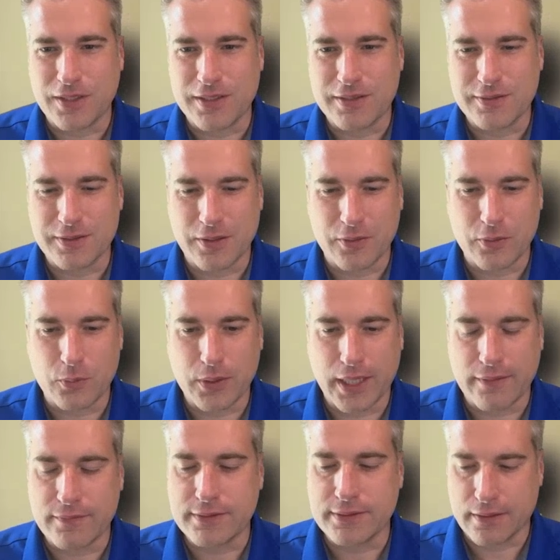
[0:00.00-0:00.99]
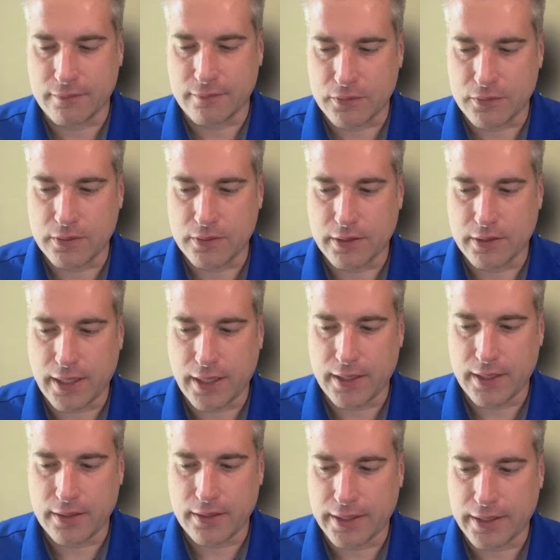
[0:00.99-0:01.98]
So we have several
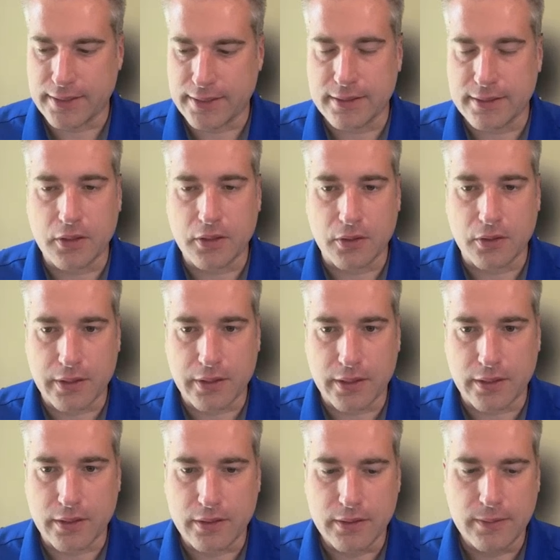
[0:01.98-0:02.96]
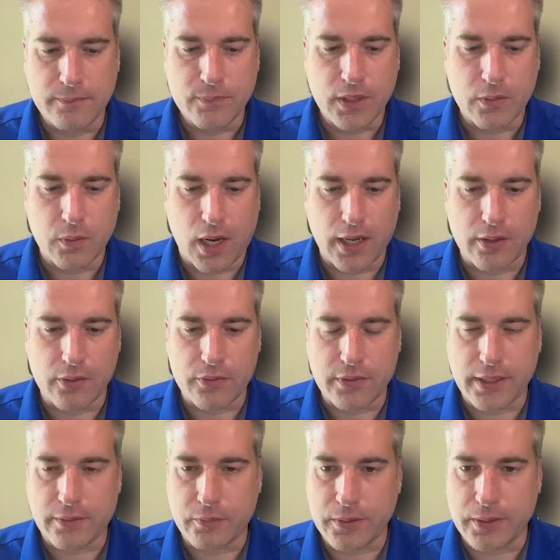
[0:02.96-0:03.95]
that, like I said earlier, I don't
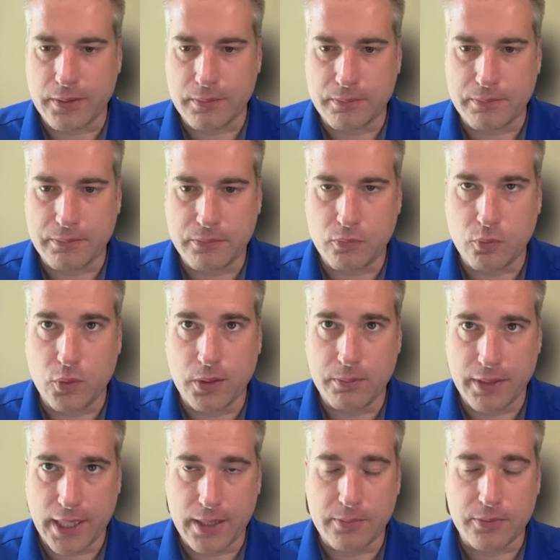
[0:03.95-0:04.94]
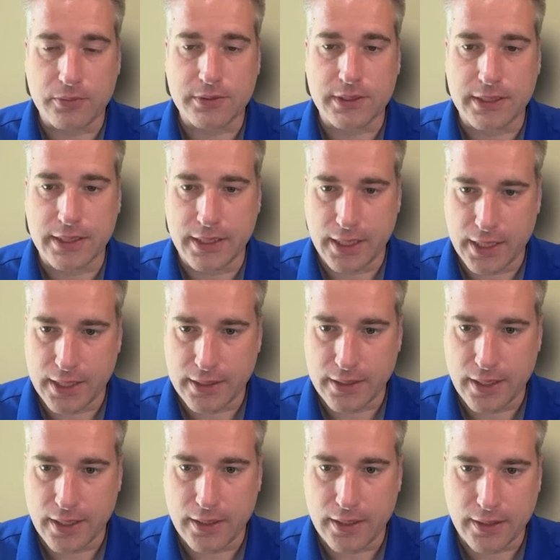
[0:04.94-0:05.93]
think we would be able to get
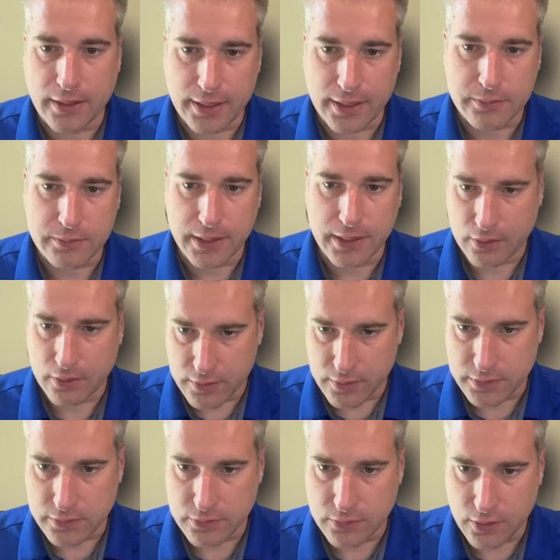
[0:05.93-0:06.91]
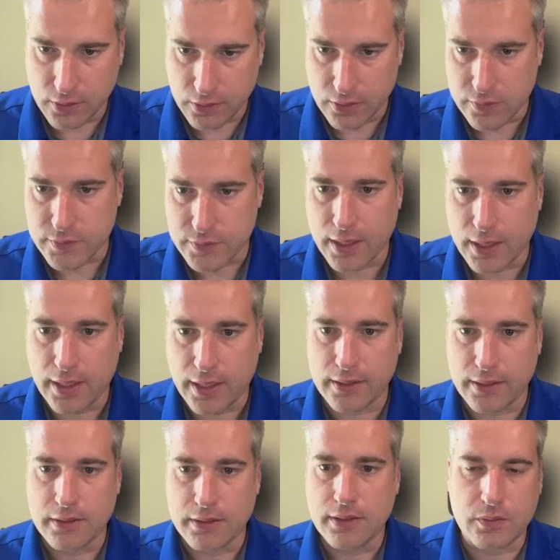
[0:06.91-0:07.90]
unless we had Arsenal on our
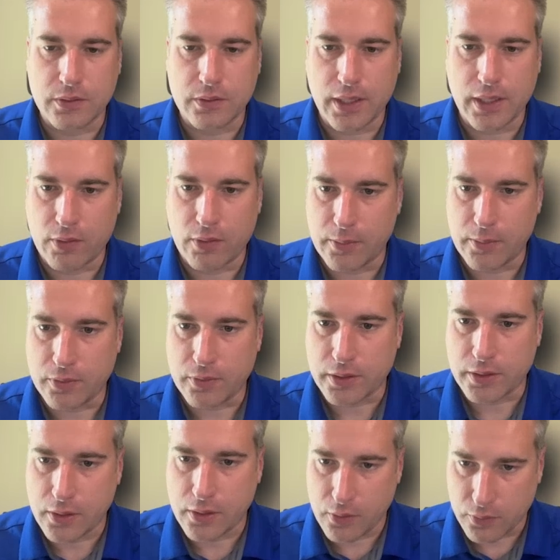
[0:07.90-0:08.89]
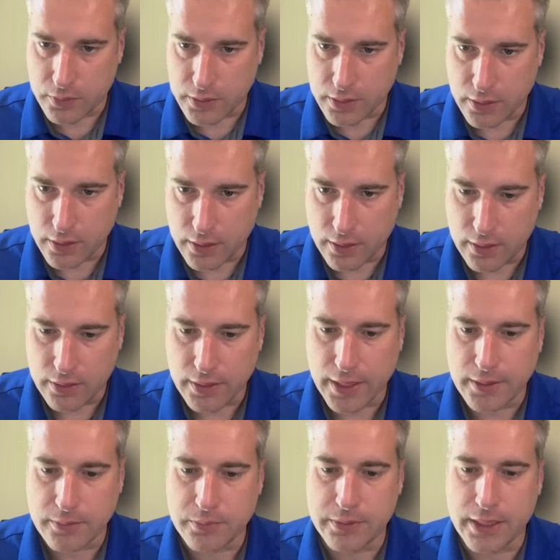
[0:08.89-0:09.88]
side. They were able to cold call
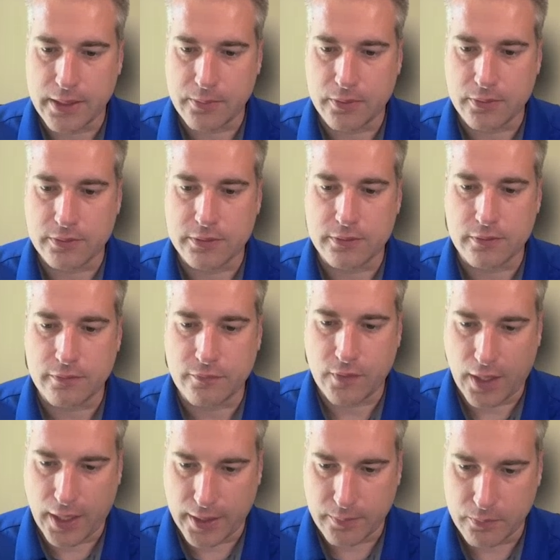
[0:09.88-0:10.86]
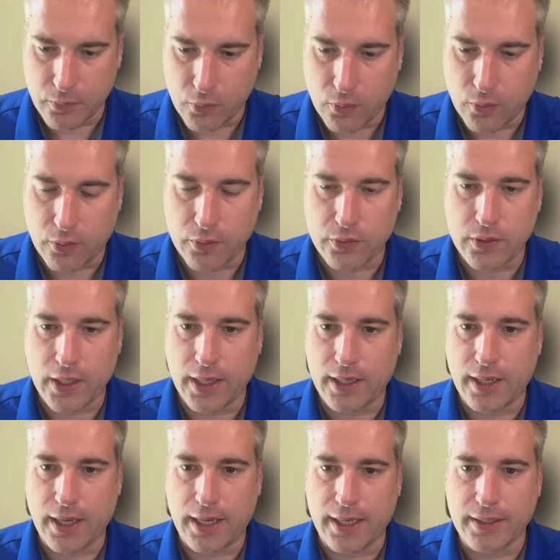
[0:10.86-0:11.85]
and be able to find more
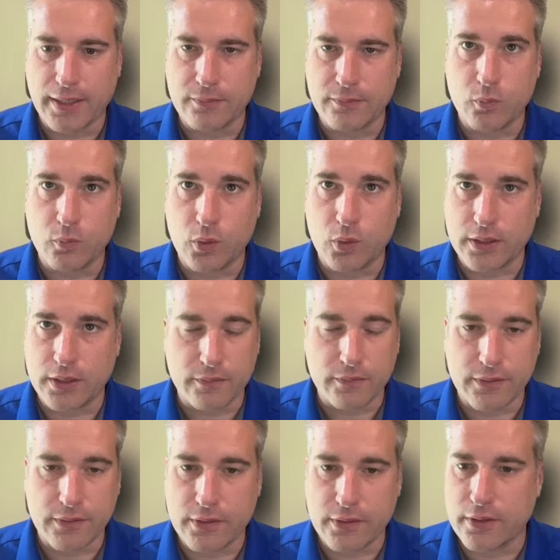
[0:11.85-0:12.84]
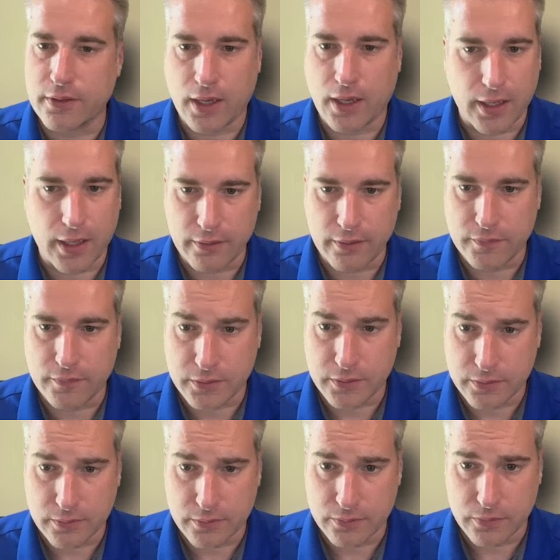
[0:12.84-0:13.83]
that I wouldn't even thought of
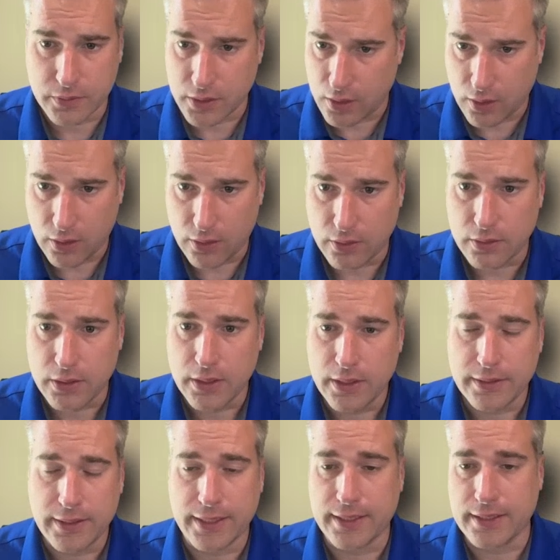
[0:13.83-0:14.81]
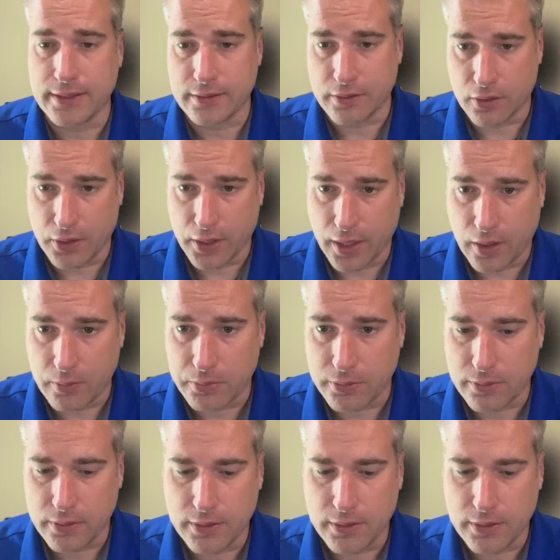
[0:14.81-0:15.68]
to call that needed our help.